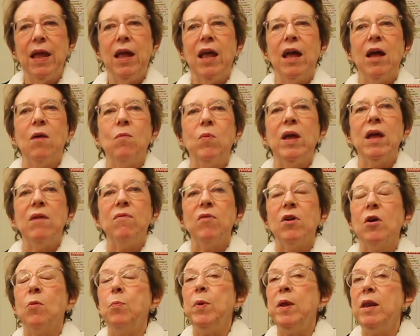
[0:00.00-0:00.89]
And we
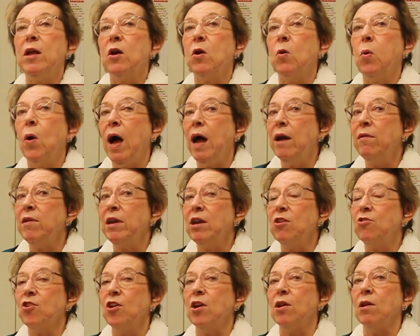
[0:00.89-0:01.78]
have been
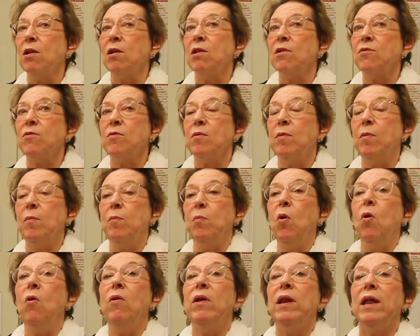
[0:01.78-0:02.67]
acquiring journals,
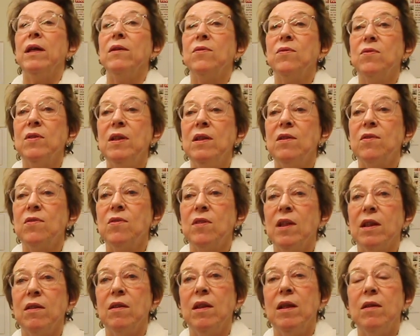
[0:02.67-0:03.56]
more or less, since
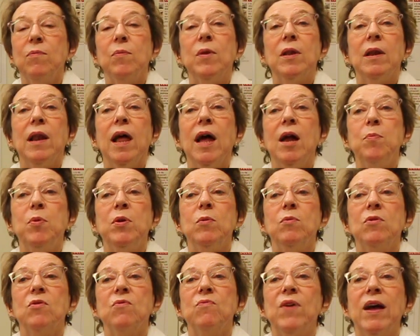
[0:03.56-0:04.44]
the library
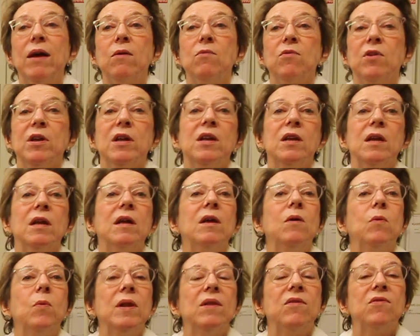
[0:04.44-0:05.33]
was founded,
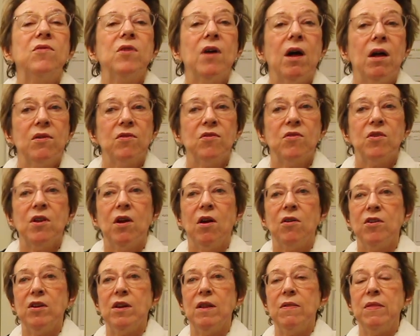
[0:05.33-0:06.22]
when SANHS
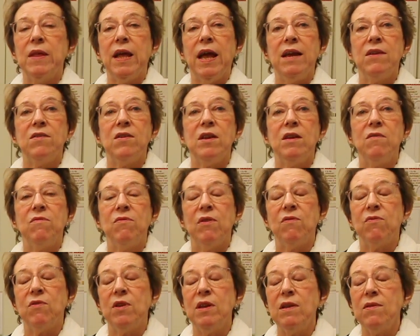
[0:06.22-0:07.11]
started in the
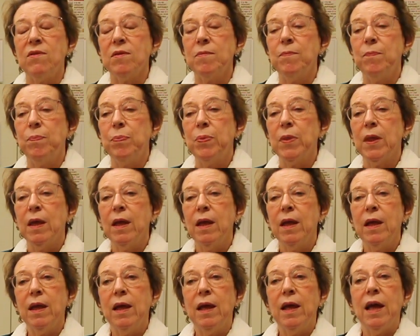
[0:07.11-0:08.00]
1850s.
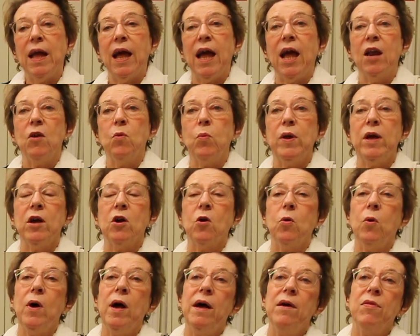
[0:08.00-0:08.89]
And we
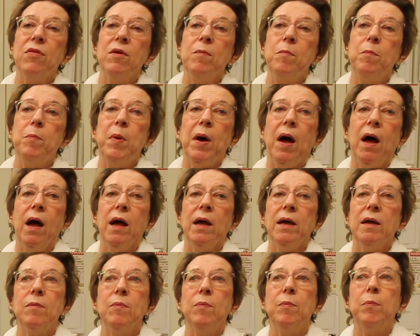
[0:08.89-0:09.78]
acquire them
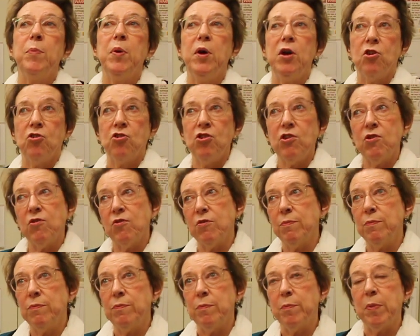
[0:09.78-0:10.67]
by
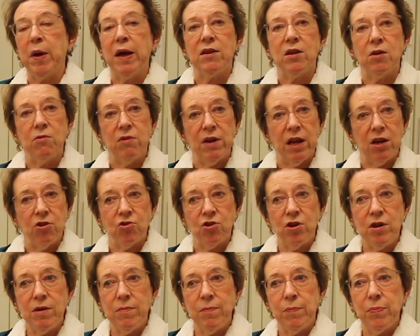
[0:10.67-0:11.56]
purchase, by
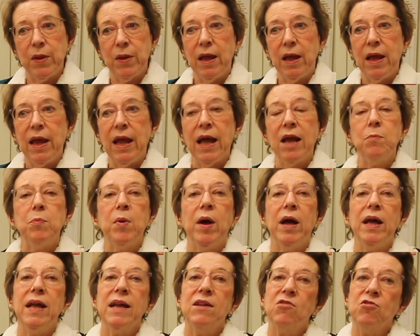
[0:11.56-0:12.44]
donation, and
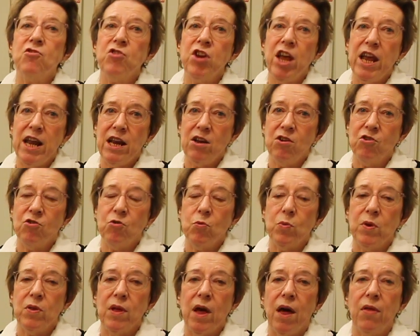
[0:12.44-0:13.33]
by exchange
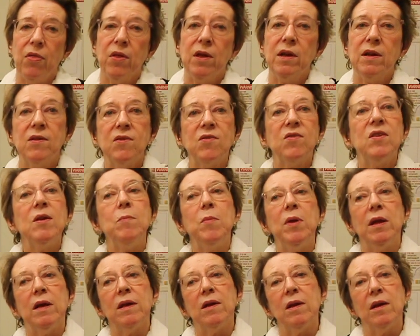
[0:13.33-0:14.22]
with other
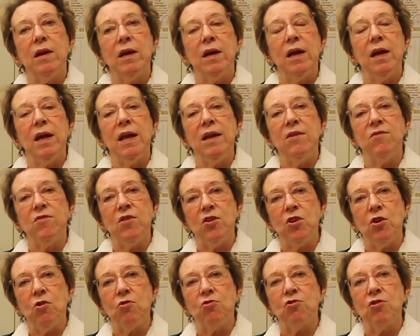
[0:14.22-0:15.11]
similar
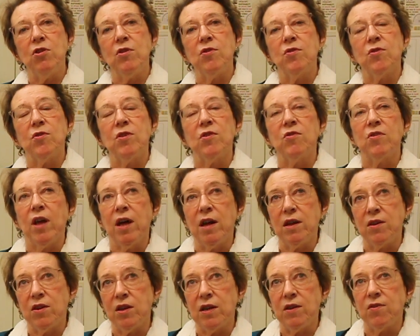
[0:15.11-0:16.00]
institutions,
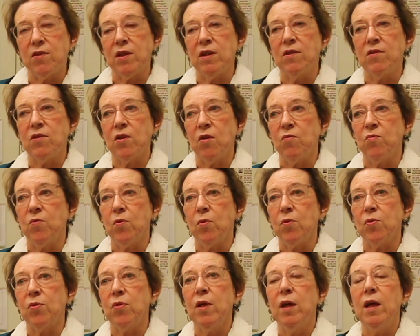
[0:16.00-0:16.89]
societies, and so
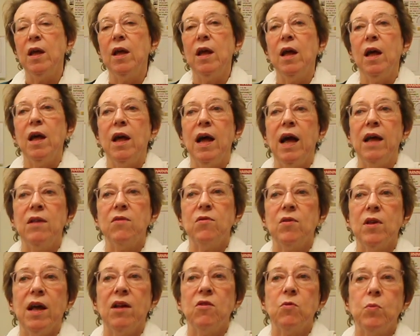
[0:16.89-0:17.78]
forth.
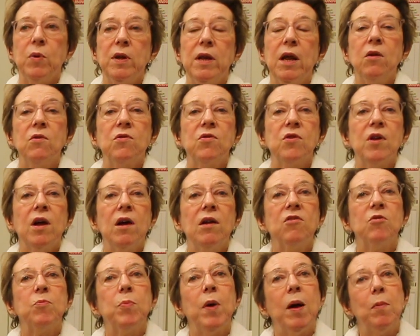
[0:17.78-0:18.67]
As we know,
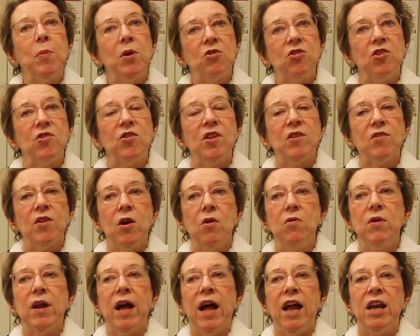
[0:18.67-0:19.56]
SANHS publishes its
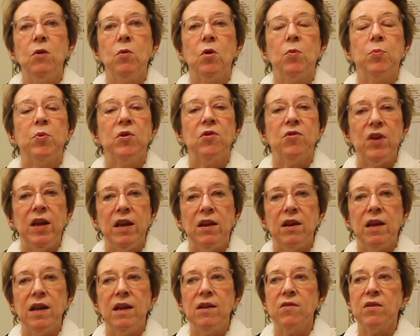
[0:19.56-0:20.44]
own annual
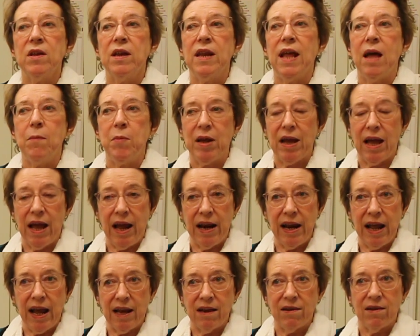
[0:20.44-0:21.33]
proceedings, an
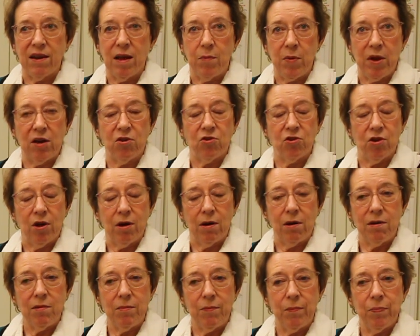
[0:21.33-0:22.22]
academic
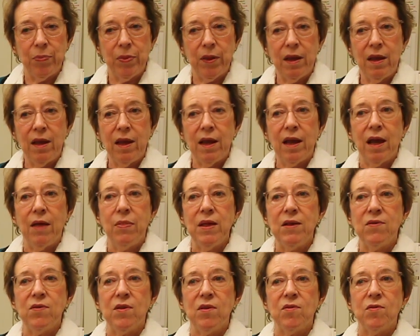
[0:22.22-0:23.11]
journal, and
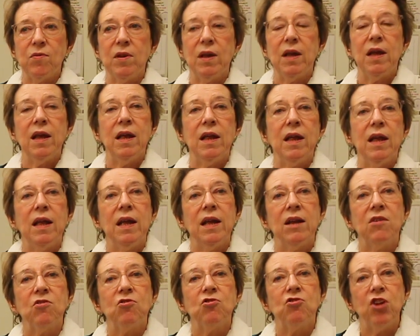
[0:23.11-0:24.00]
this is
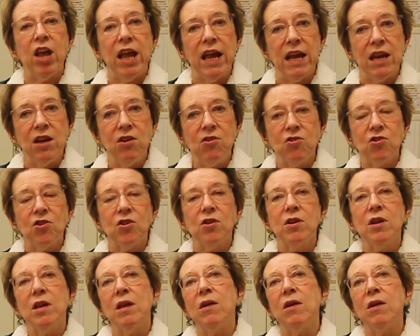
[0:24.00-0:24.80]
exchanged